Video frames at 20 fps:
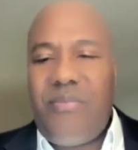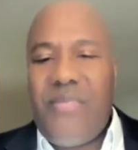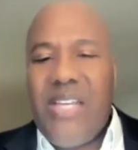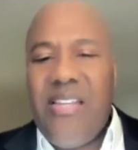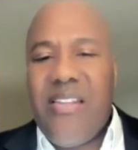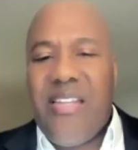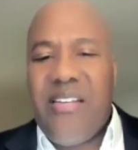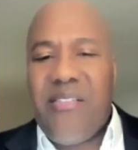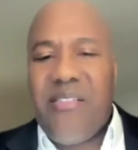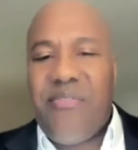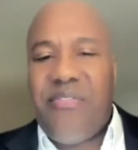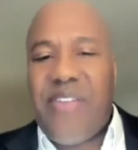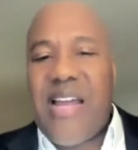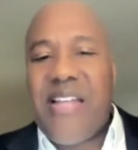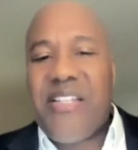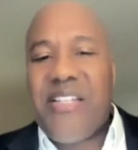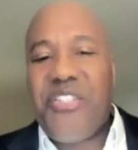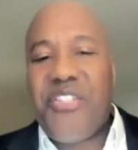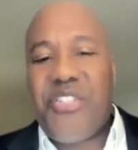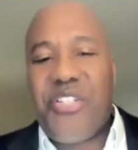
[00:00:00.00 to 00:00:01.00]
the
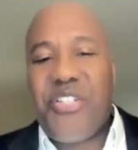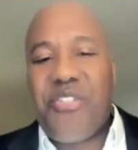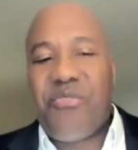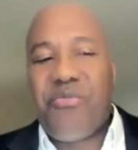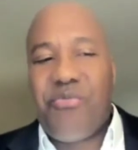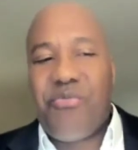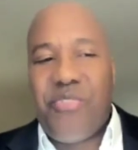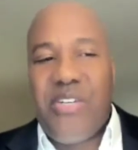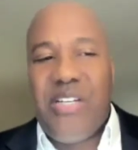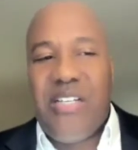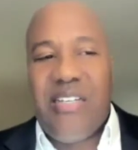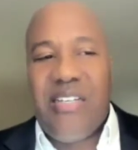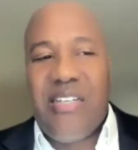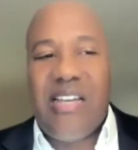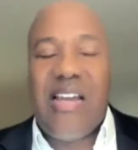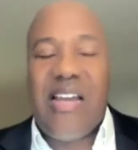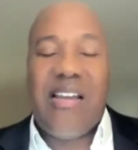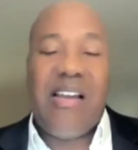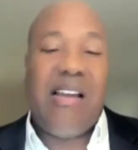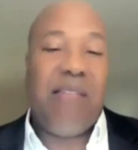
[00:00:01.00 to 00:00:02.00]
advantages
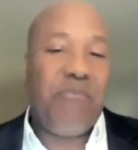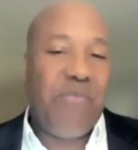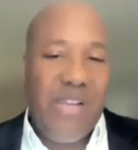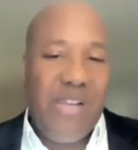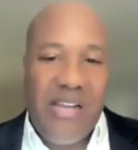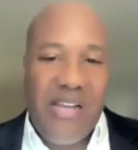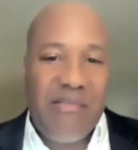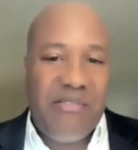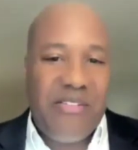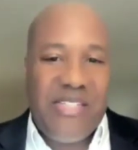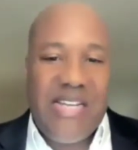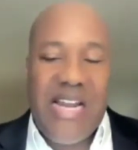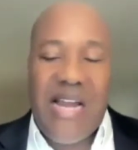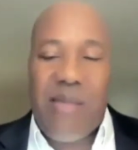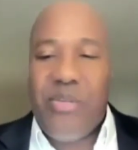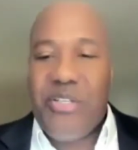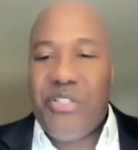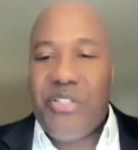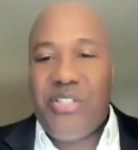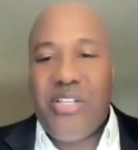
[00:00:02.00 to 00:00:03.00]
really, I've
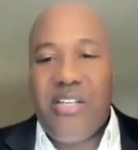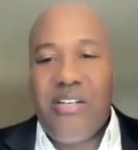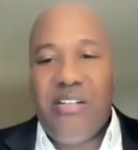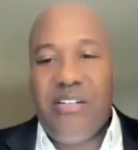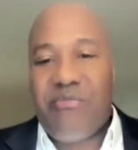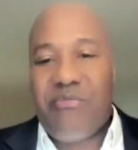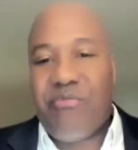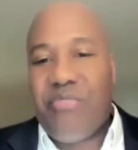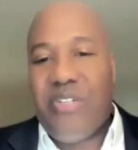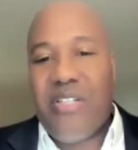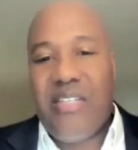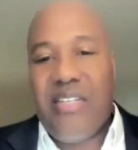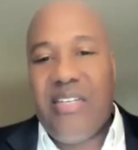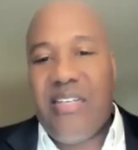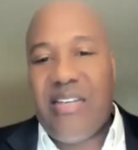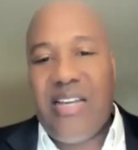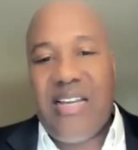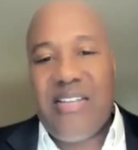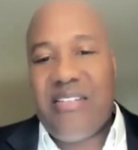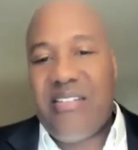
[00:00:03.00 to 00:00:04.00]
established that it
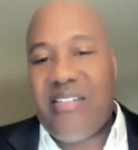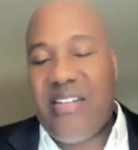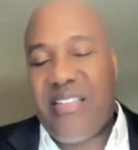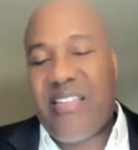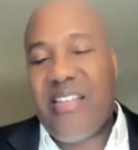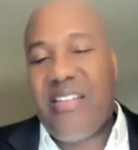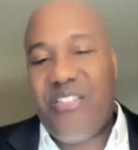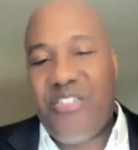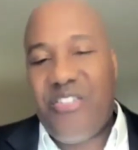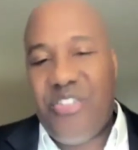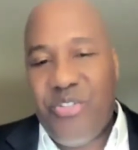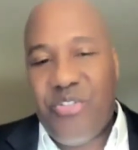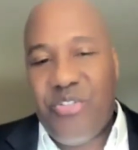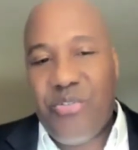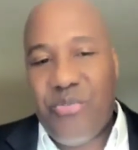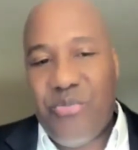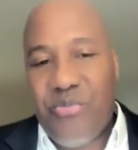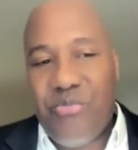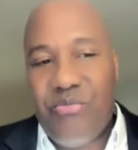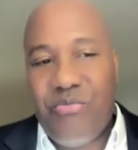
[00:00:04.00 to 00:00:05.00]
really has nothing to
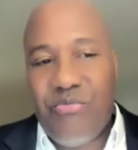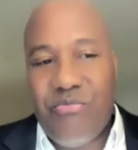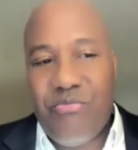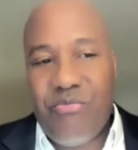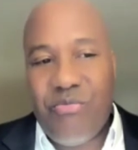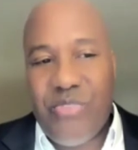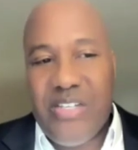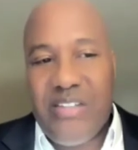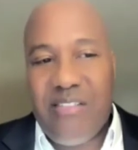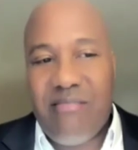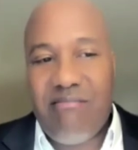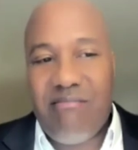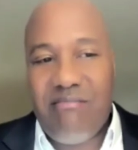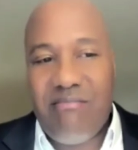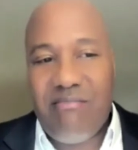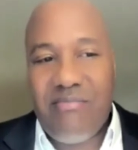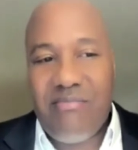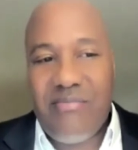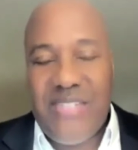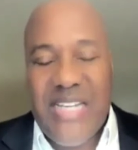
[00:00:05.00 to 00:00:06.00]
do with
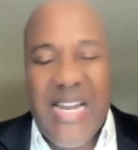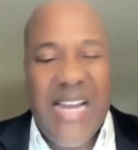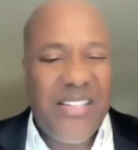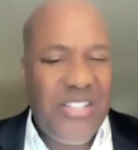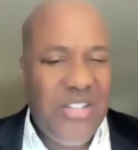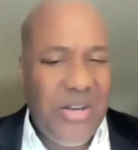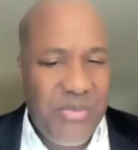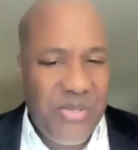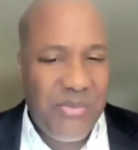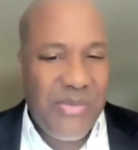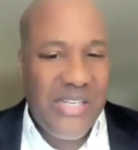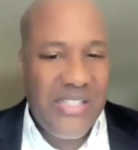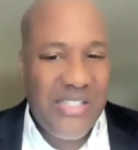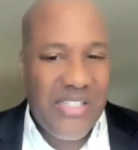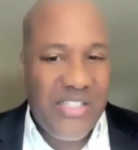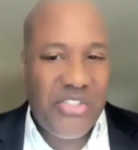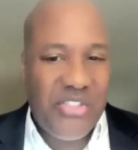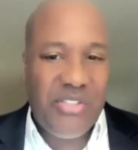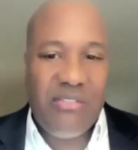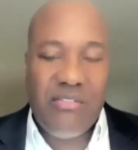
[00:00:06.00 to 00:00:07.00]
tax
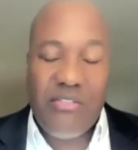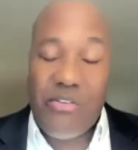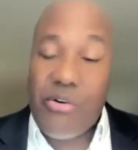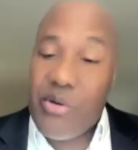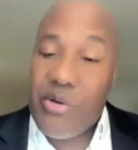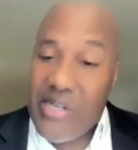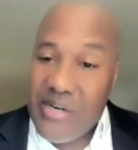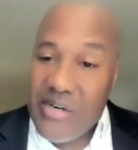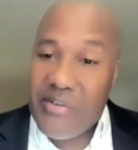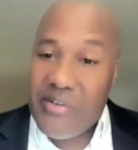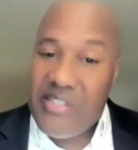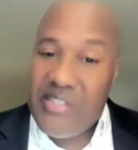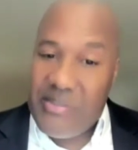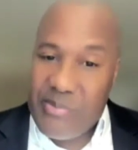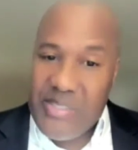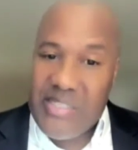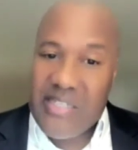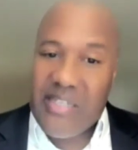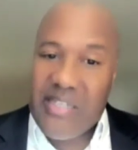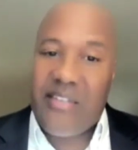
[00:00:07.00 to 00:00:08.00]
optimization, ordinarily
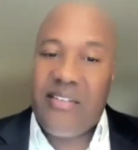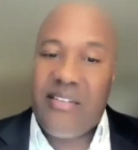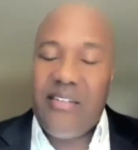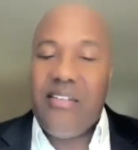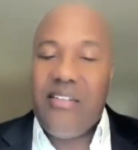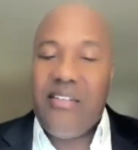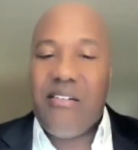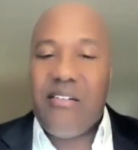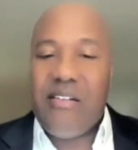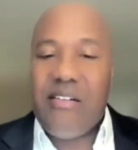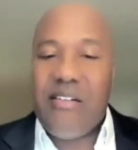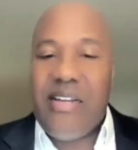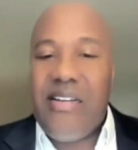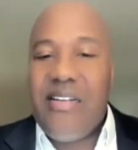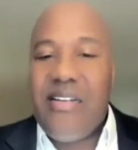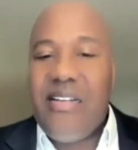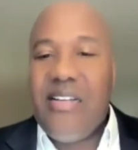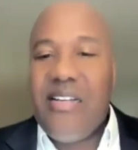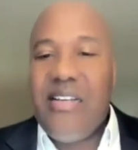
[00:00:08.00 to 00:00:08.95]
speaking, right?